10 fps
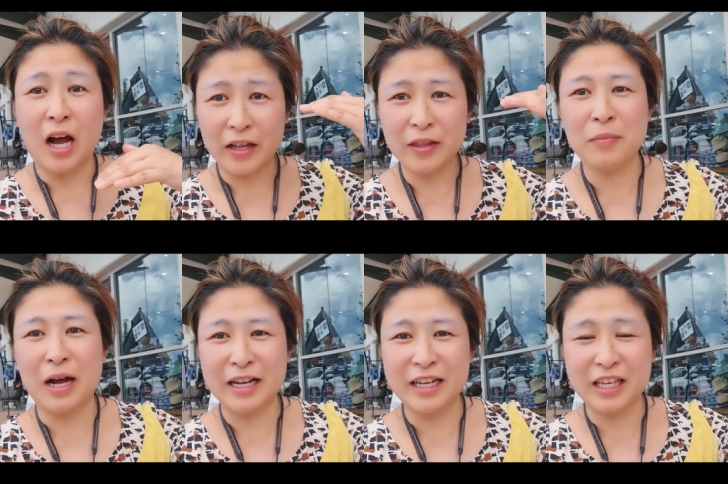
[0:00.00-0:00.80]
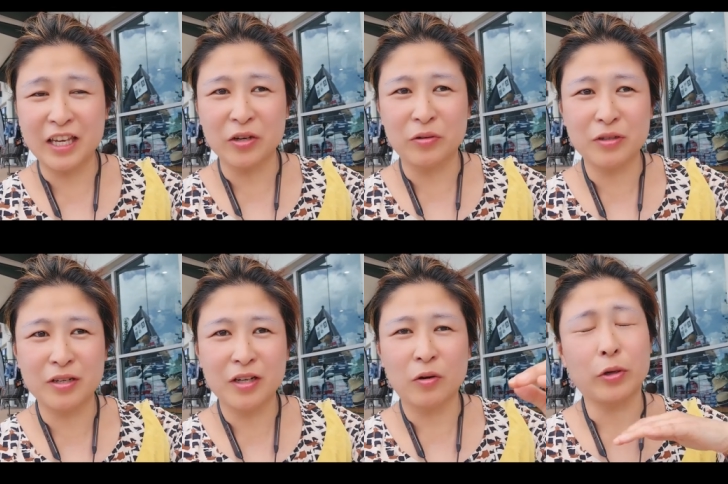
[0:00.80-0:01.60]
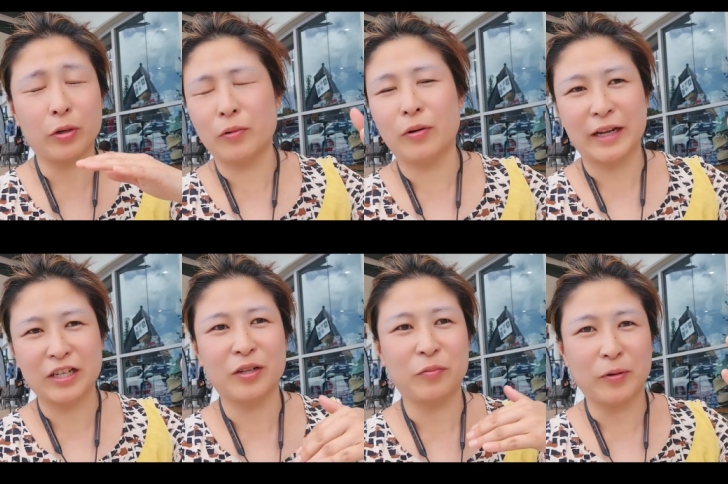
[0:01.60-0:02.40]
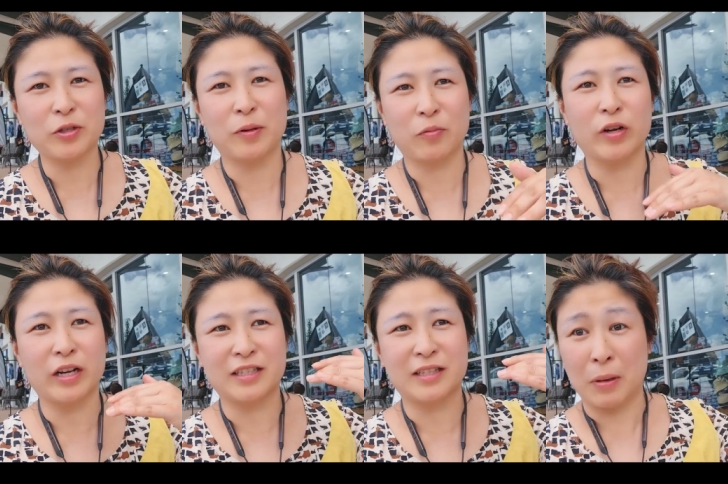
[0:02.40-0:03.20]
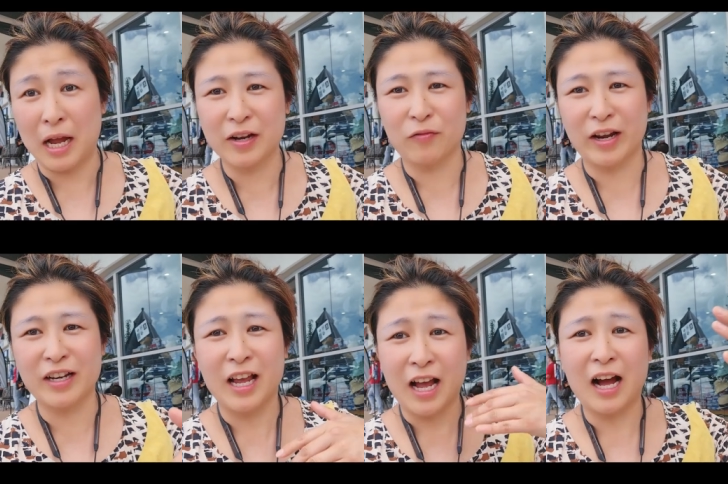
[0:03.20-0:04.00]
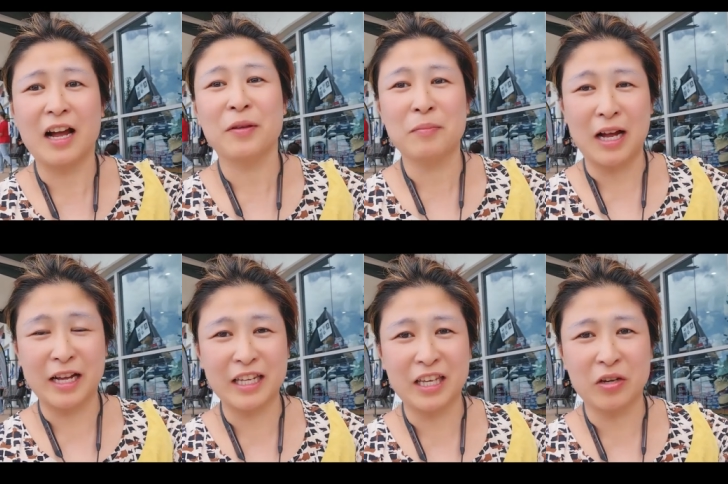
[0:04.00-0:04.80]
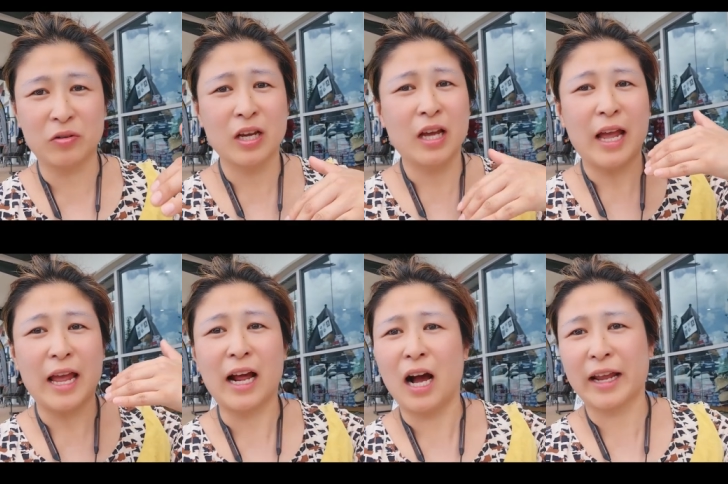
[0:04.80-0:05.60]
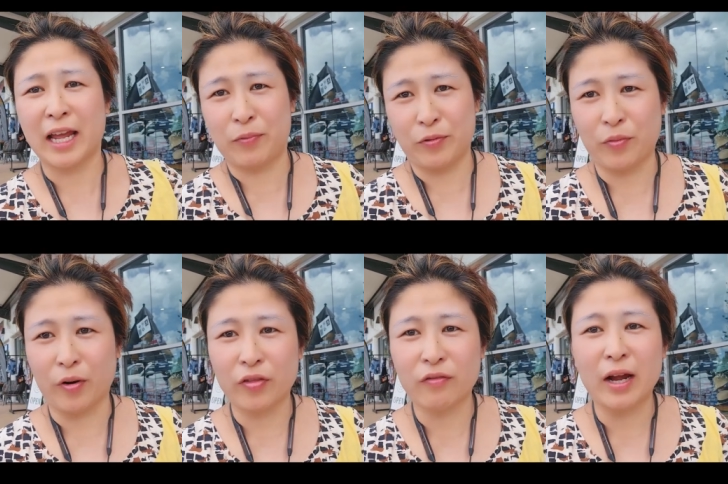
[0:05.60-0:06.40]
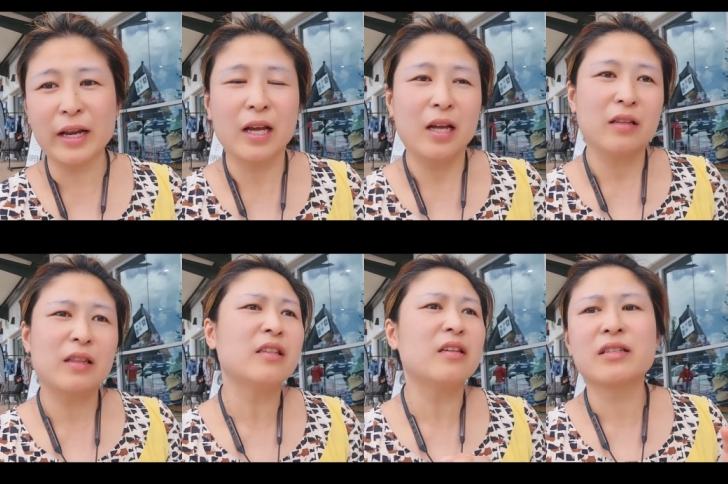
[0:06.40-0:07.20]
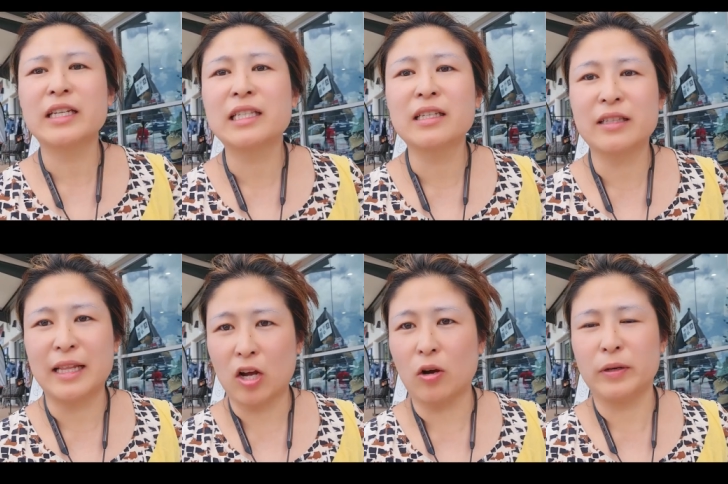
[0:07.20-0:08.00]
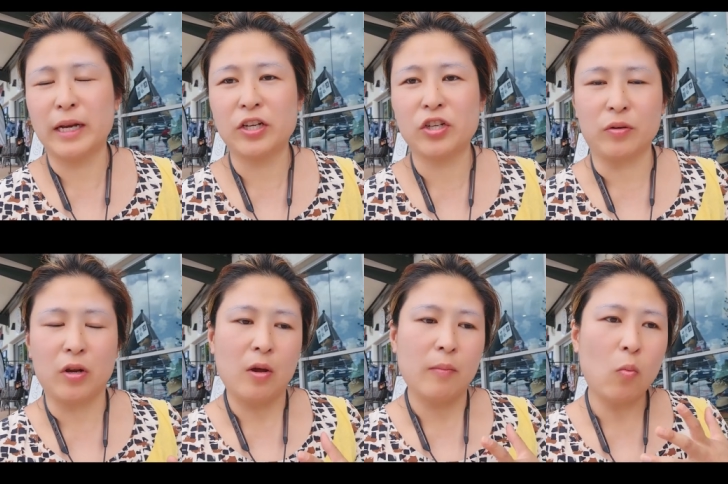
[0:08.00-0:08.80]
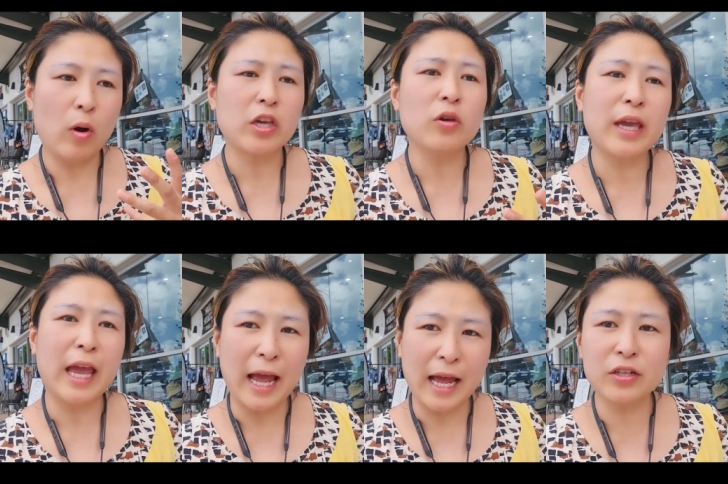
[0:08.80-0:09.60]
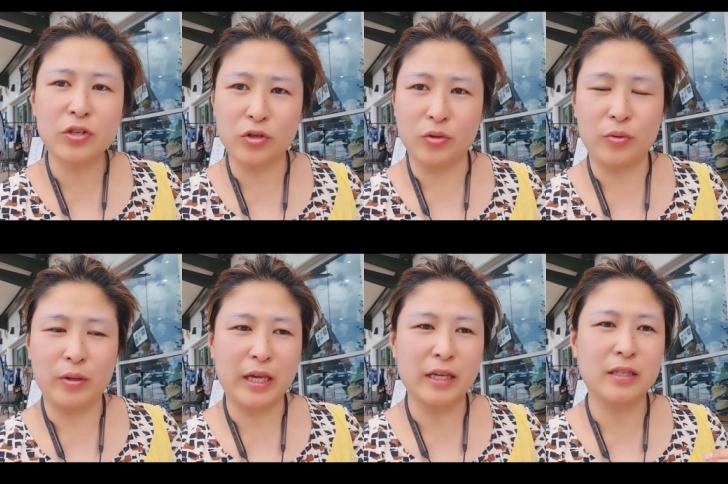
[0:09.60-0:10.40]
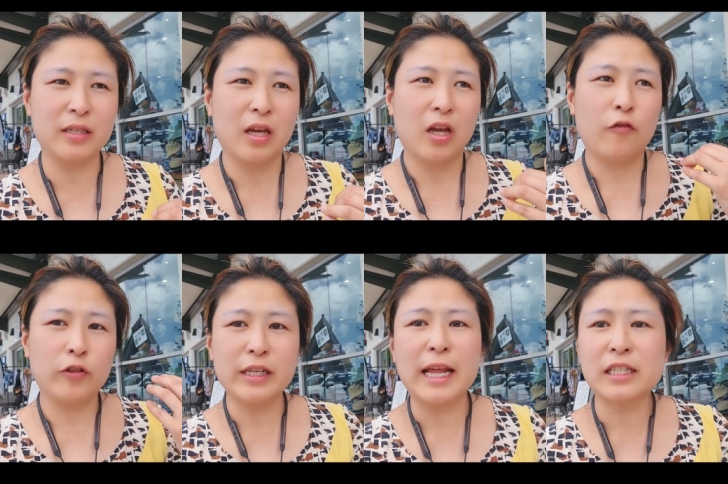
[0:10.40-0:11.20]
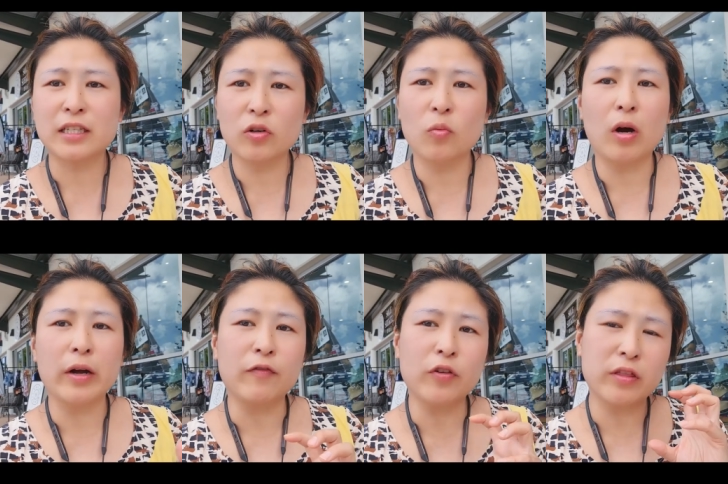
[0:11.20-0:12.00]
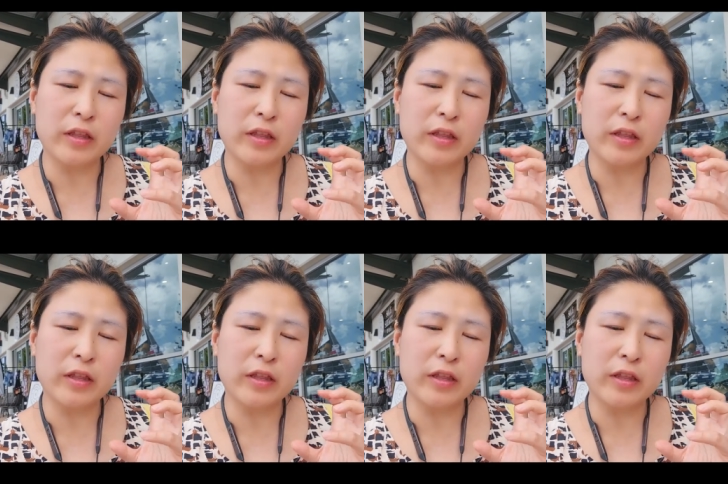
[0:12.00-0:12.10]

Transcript: higher than market yield, or, or actually what most people want is market rent, higher than market yield, and high capital growth, right? That doesn't exist in that combination. But what you can do is for the next little while, if you're